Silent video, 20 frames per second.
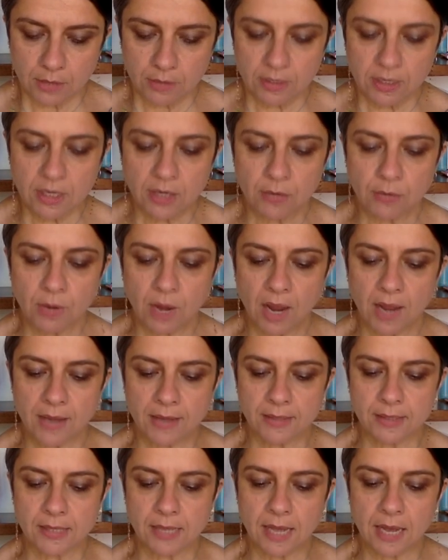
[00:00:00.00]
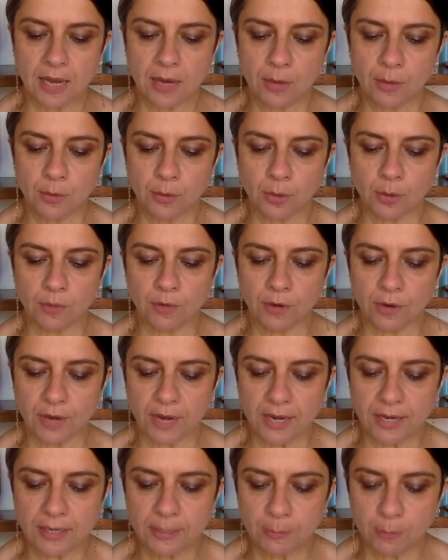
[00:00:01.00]
They rise out of our
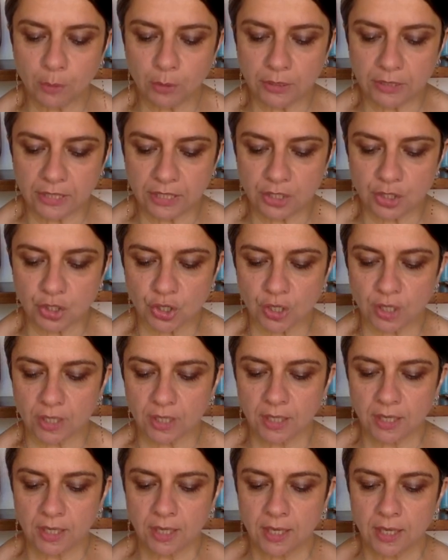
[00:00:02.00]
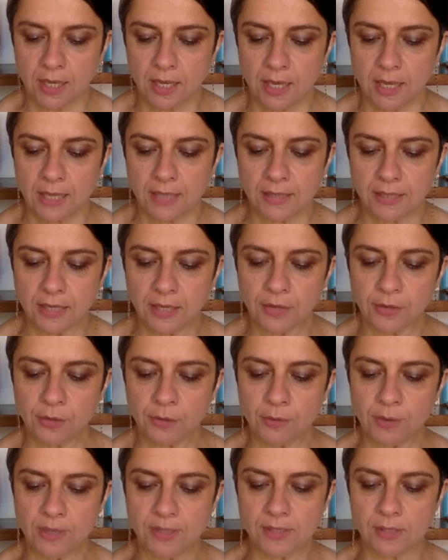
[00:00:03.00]
animal nature and are
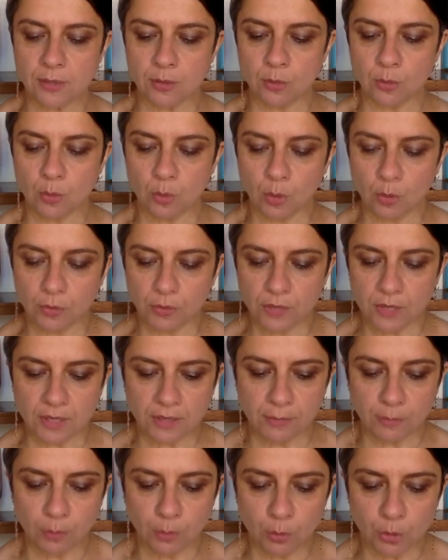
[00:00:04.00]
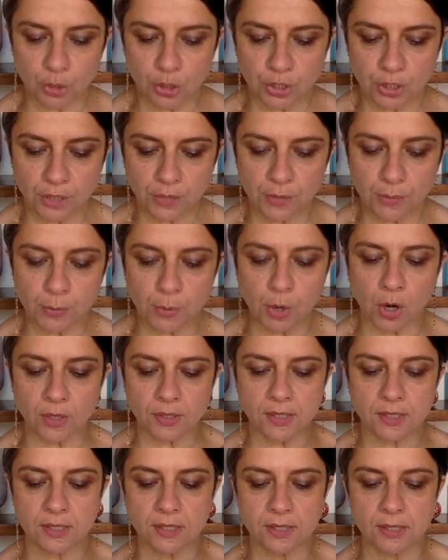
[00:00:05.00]
the residue of the evolutionary
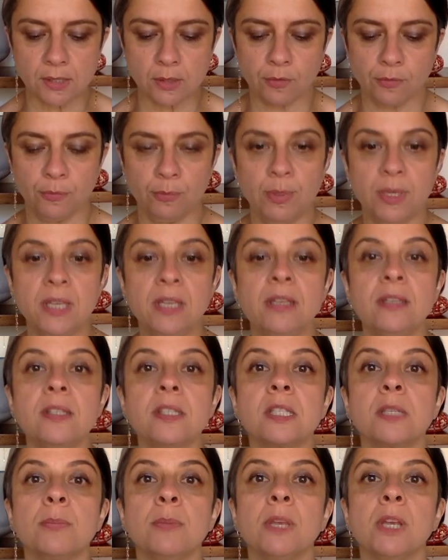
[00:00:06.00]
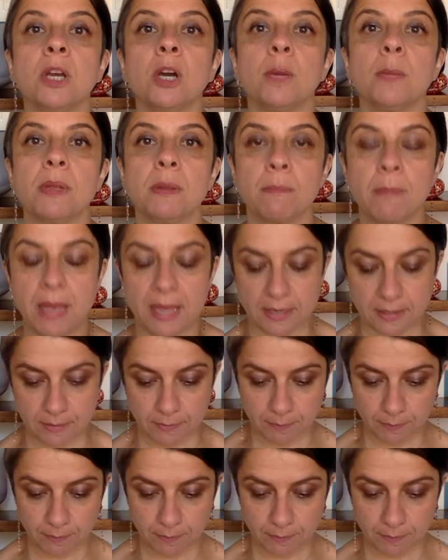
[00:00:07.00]
process of beast becoming men.